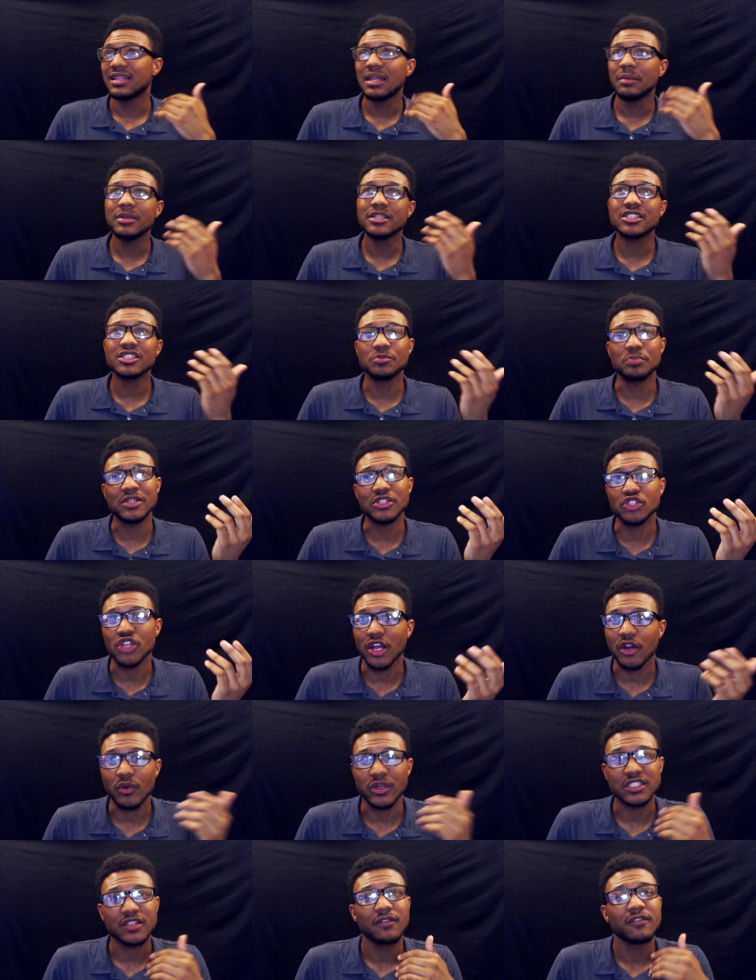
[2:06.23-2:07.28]
let me just be
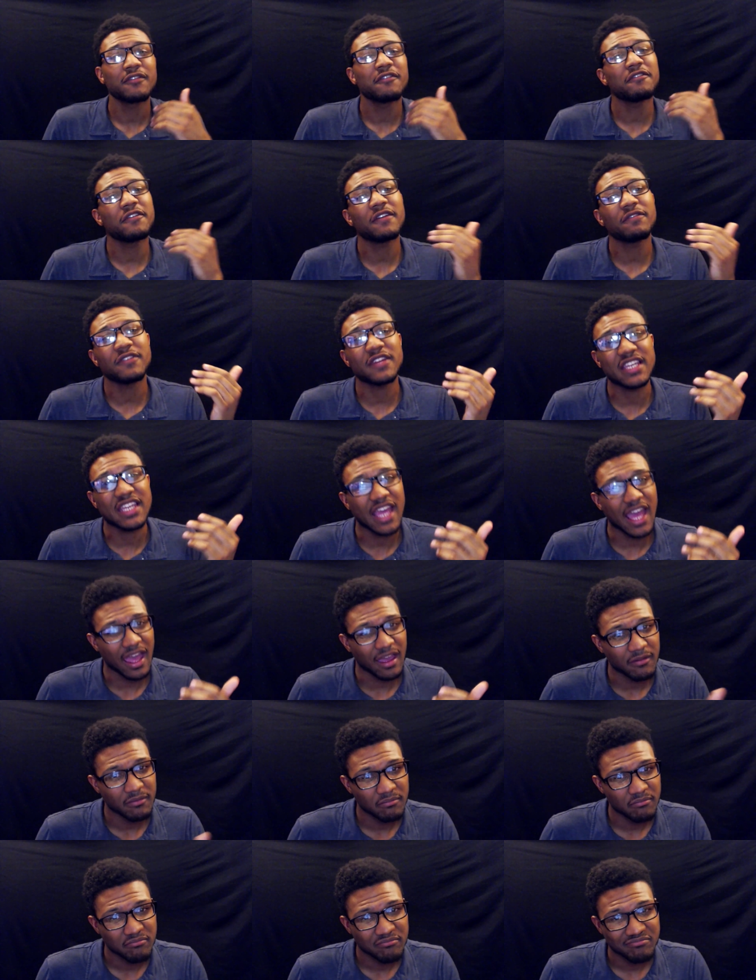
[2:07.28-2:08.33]
generous, 50K.
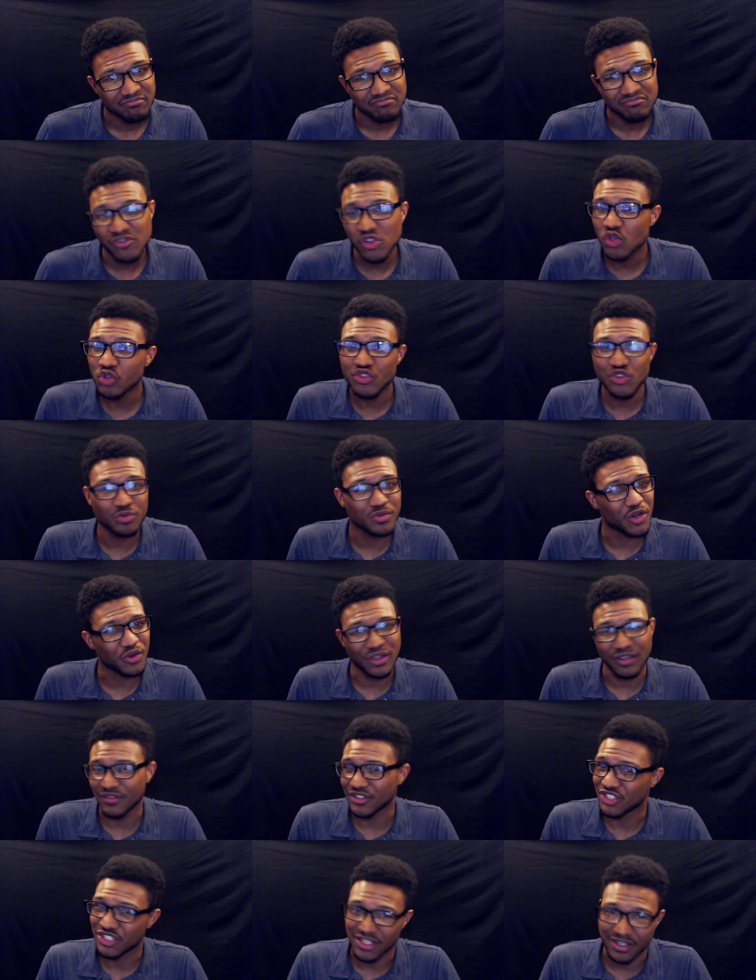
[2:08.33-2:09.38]
YouTube don't
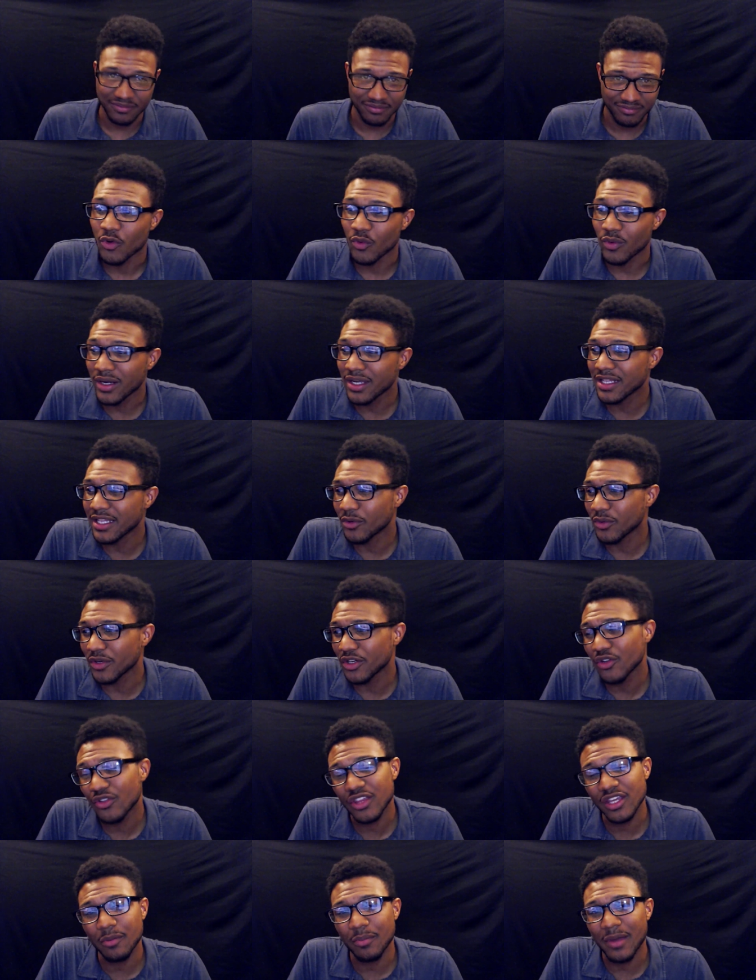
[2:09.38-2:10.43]
give a shit. Really, when
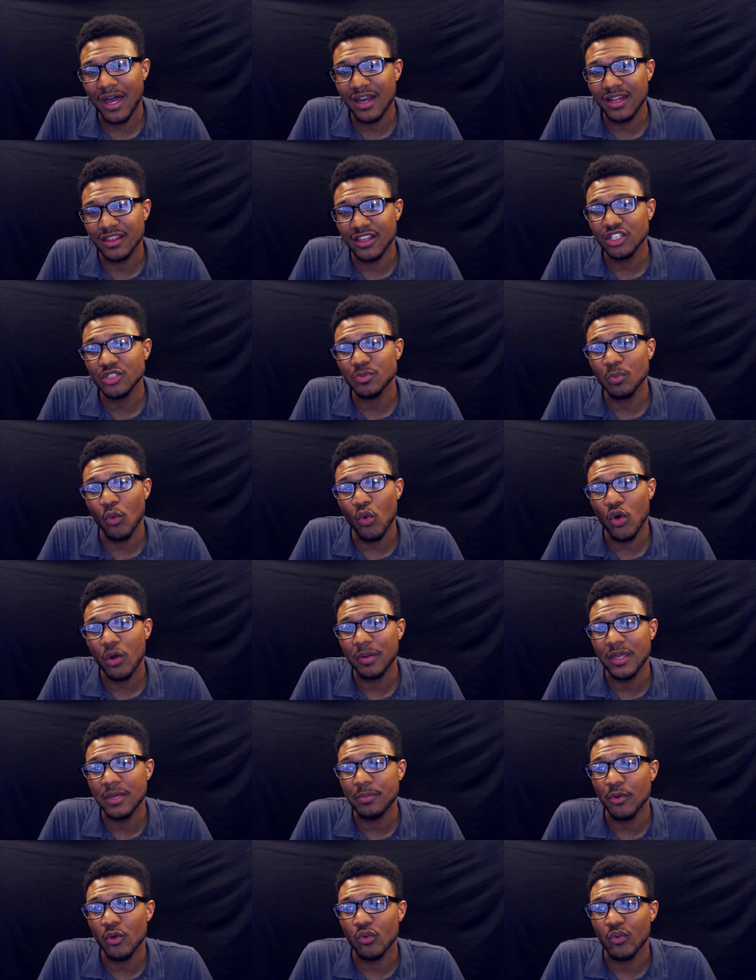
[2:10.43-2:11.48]
you think about it, there's more
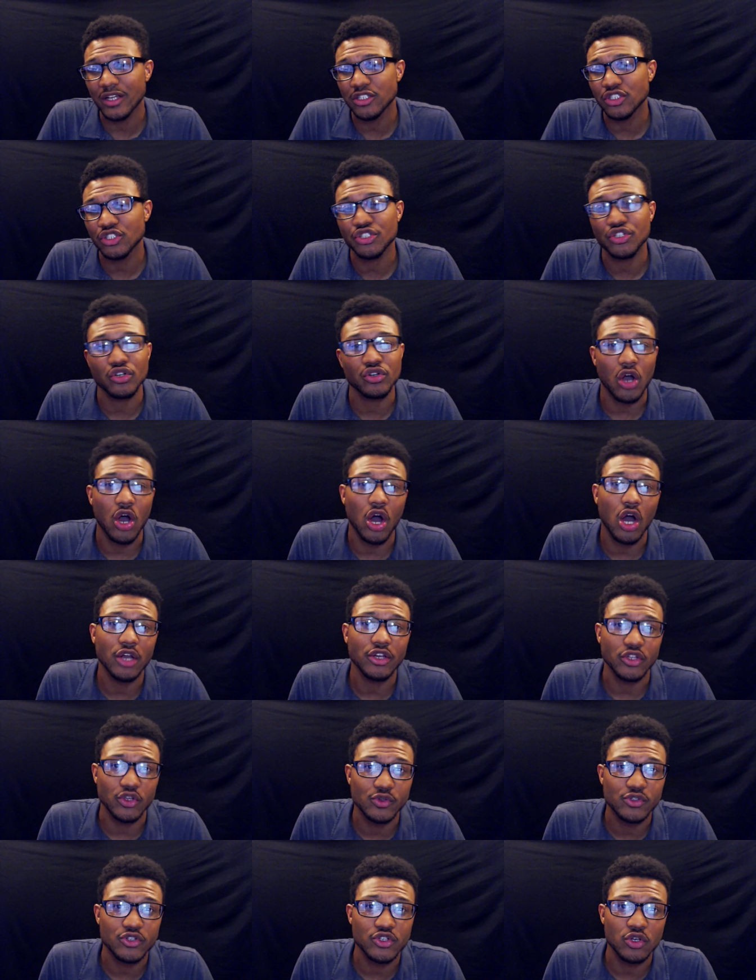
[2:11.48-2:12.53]
people registered on
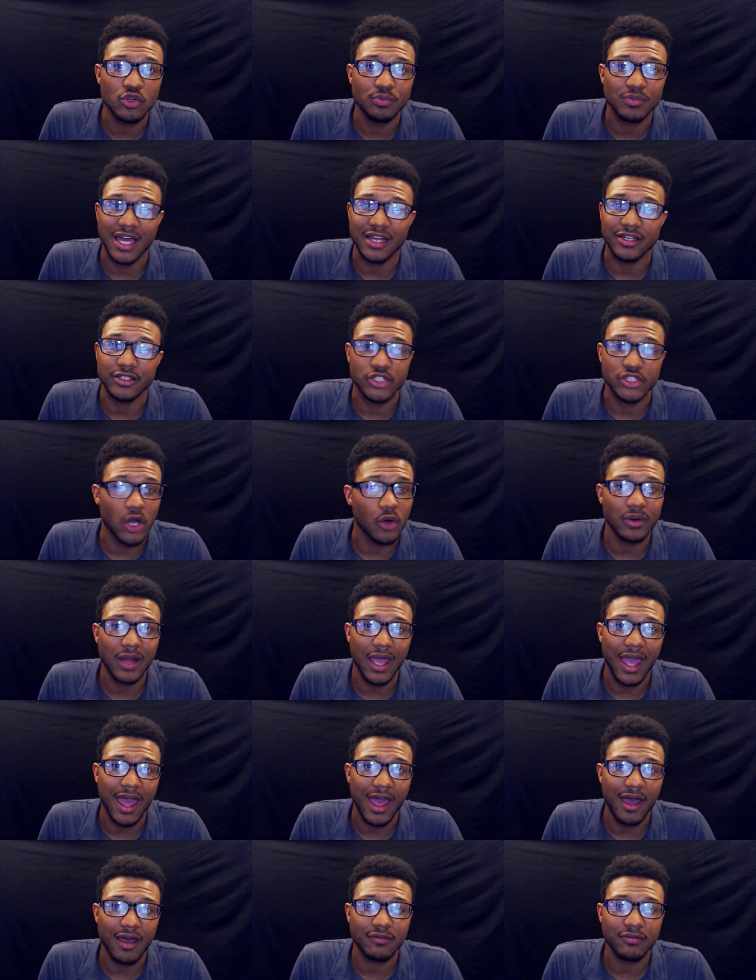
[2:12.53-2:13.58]
YouTube that don't
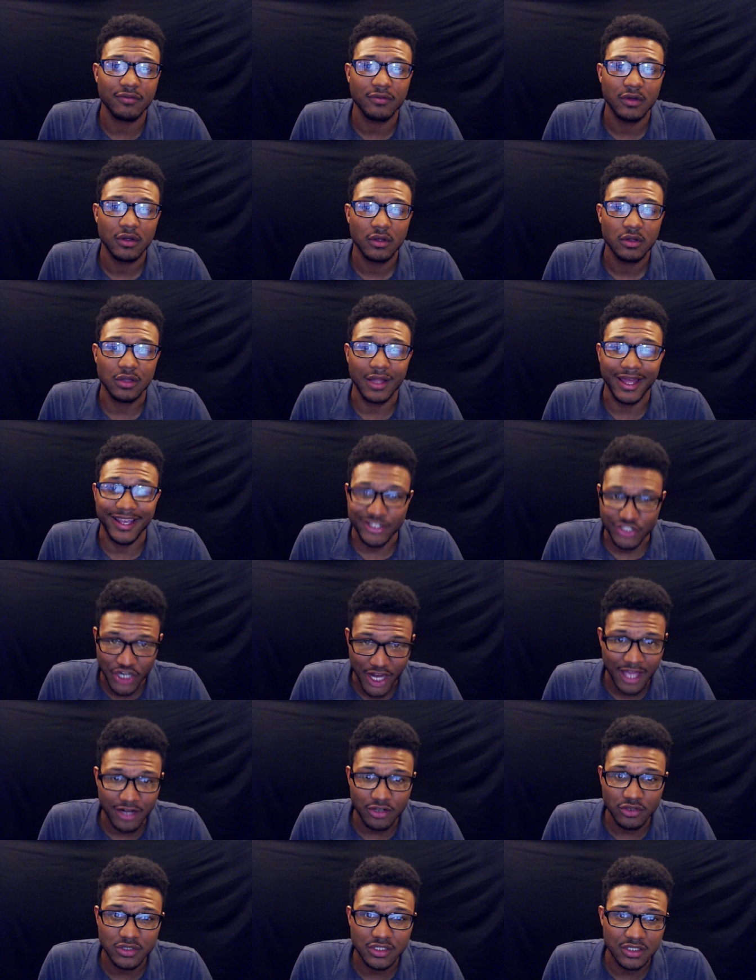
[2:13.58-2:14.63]
have like
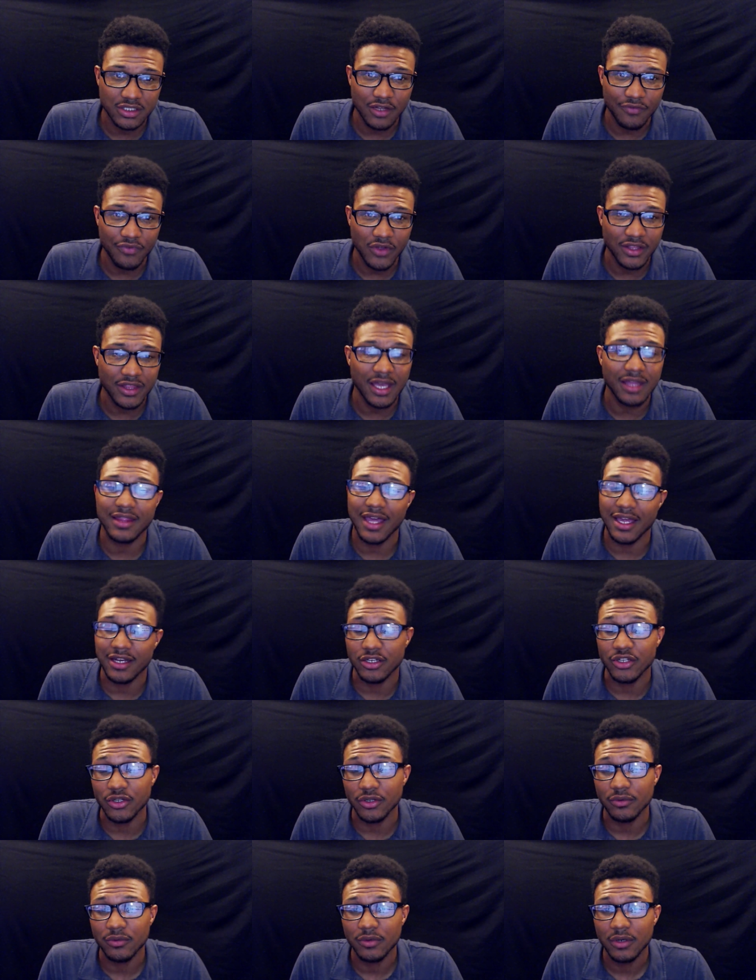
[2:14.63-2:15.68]
channels and stuff like that that
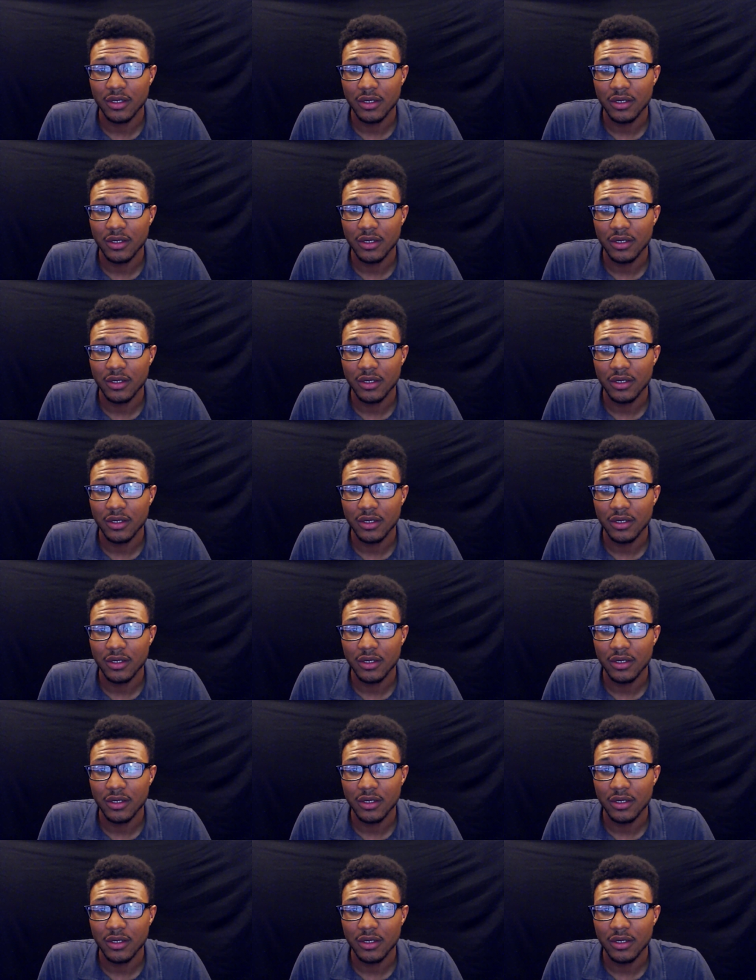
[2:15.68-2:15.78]
do.